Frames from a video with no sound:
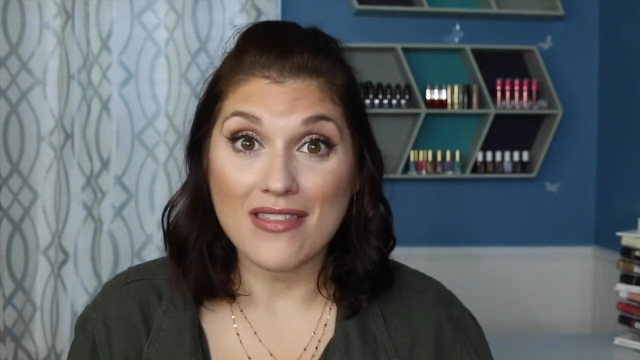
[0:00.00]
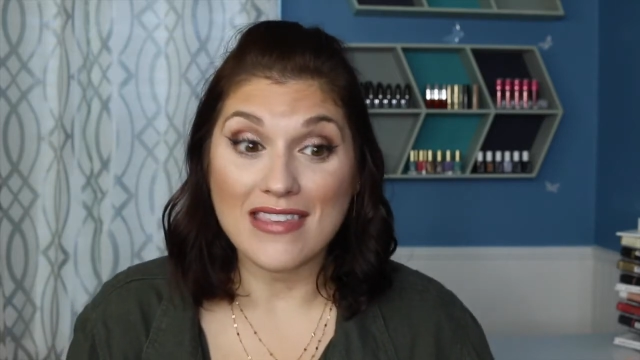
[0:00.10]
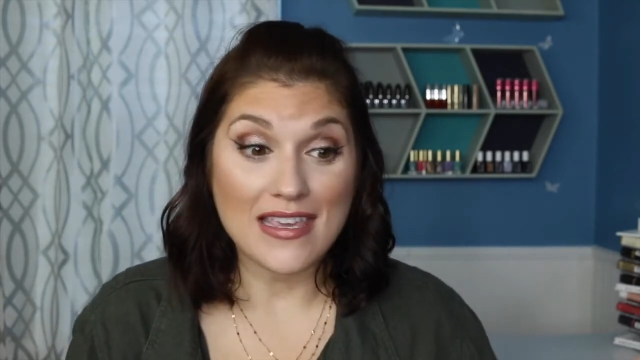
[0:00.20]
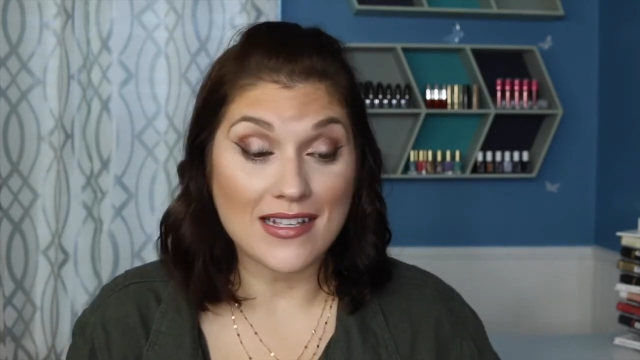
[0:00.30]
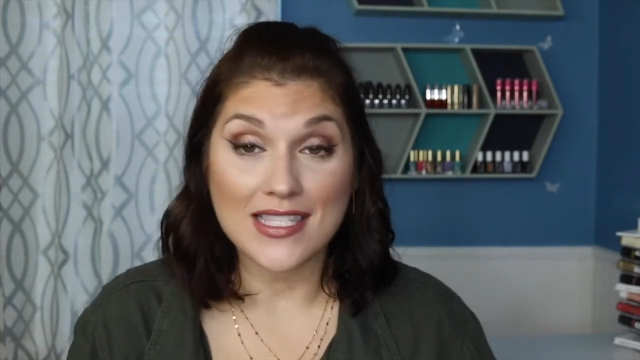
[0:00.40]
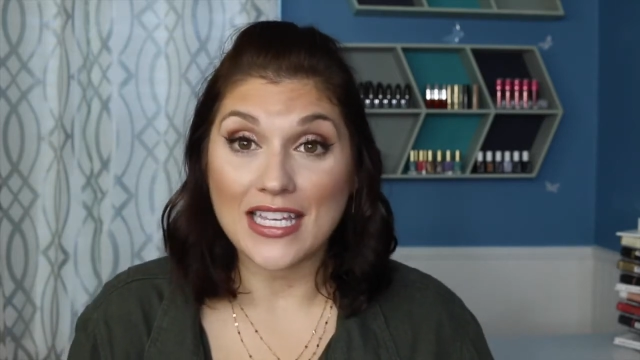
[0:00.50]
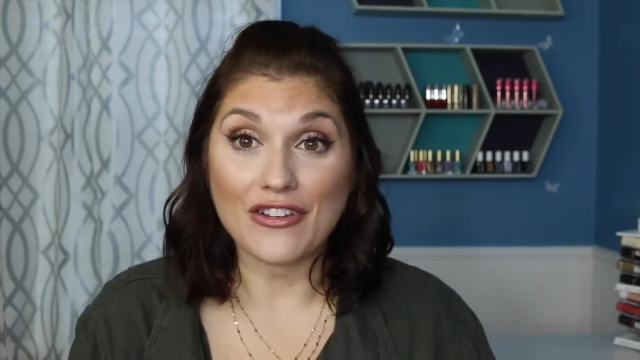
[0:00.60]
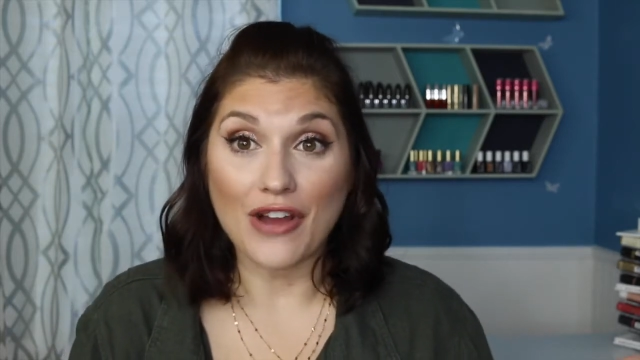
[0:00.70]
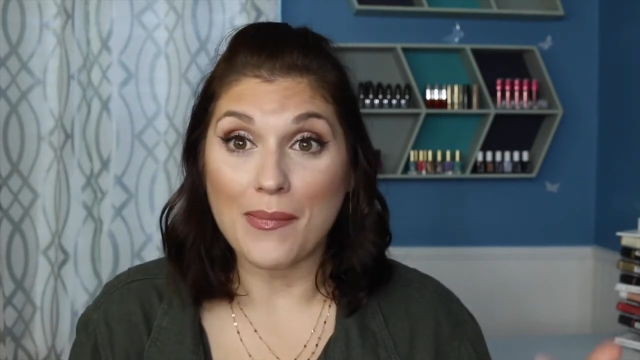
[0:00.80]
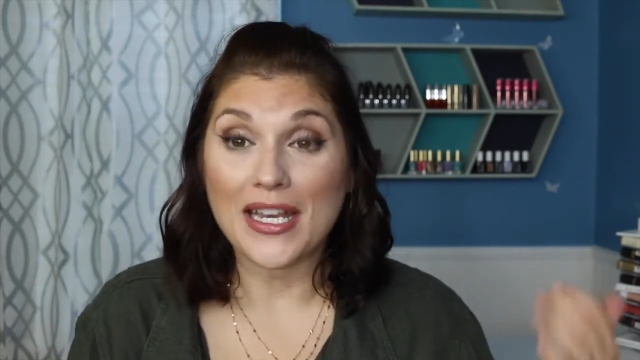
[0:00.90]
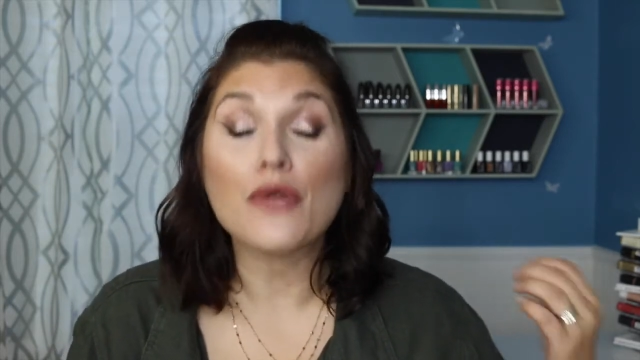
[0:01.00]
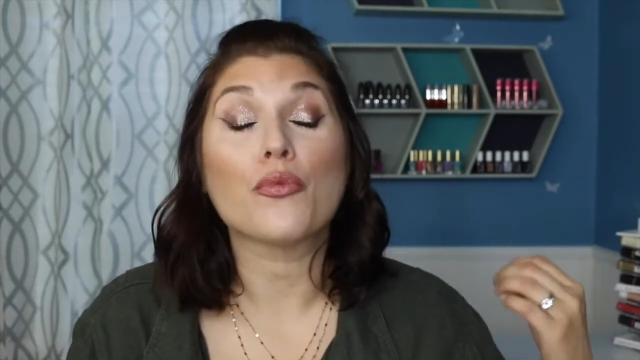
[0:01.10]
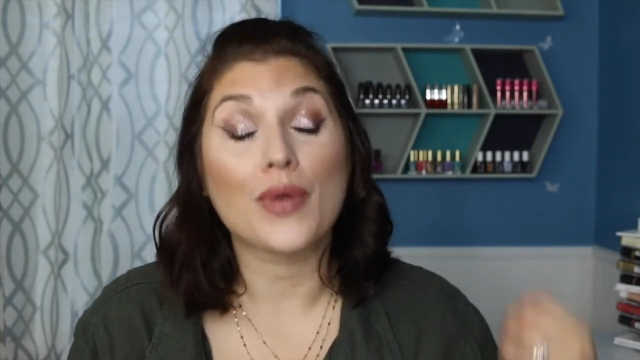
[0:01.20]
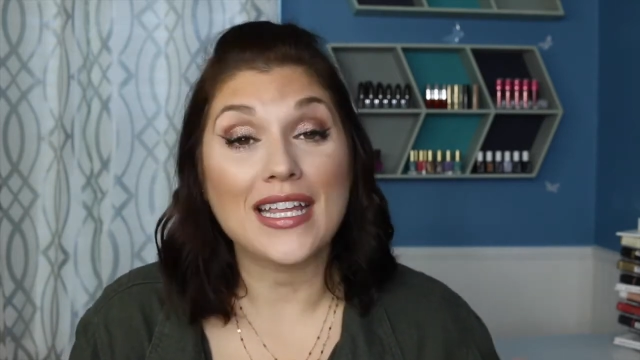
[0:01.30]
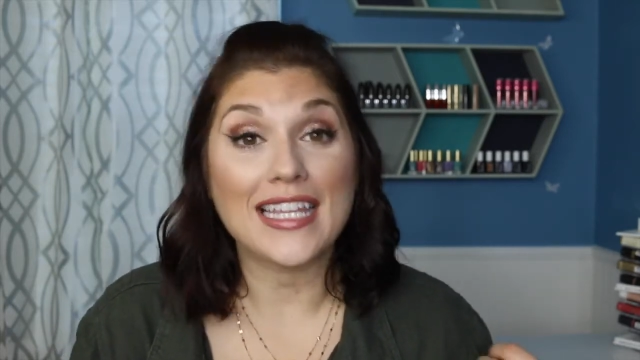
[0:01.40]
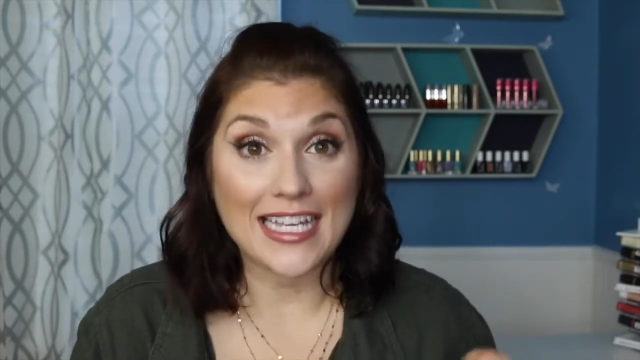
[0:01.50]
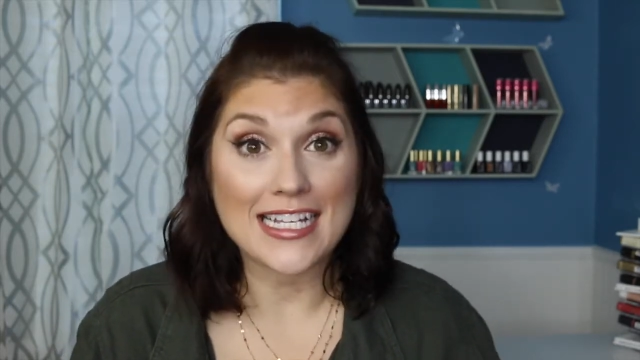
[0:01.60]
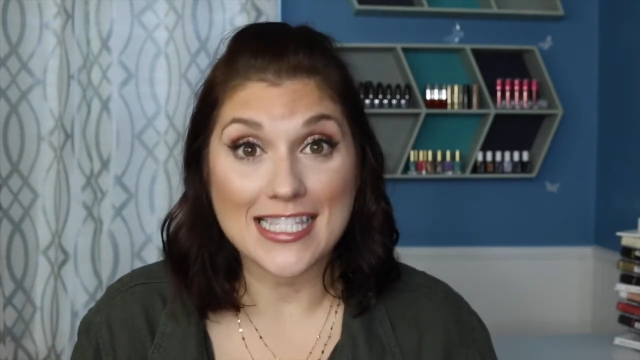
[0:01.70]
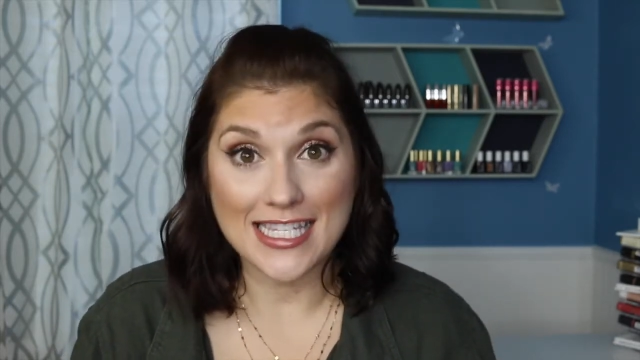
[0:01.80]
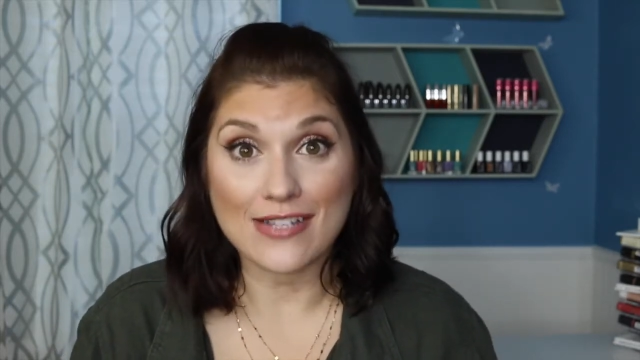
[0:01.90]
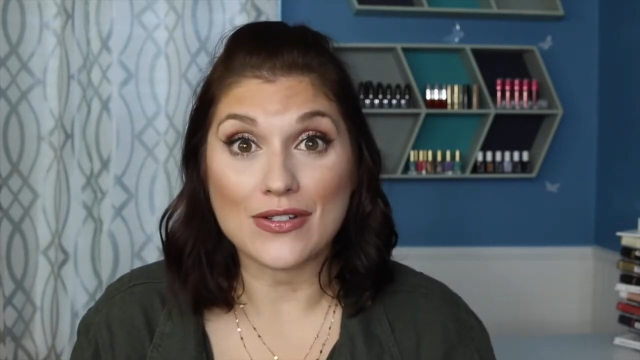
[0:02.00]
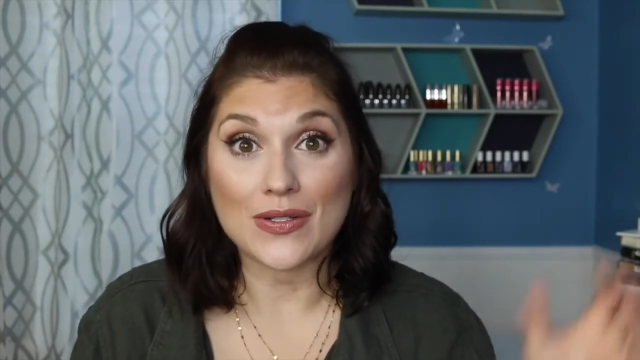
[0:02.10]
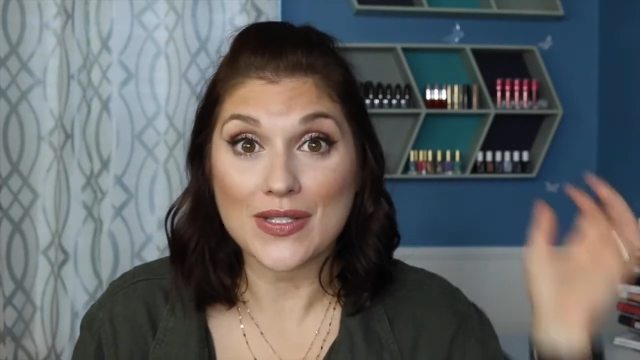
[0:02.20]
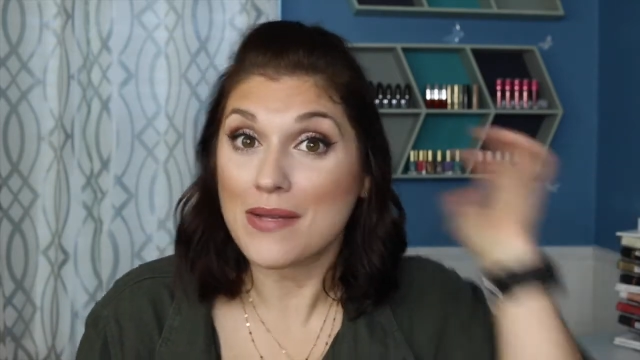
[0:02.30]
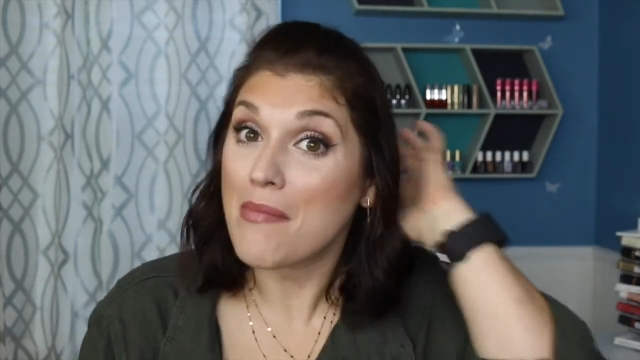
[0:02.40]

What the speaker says: the concealer. I mean, it really conceals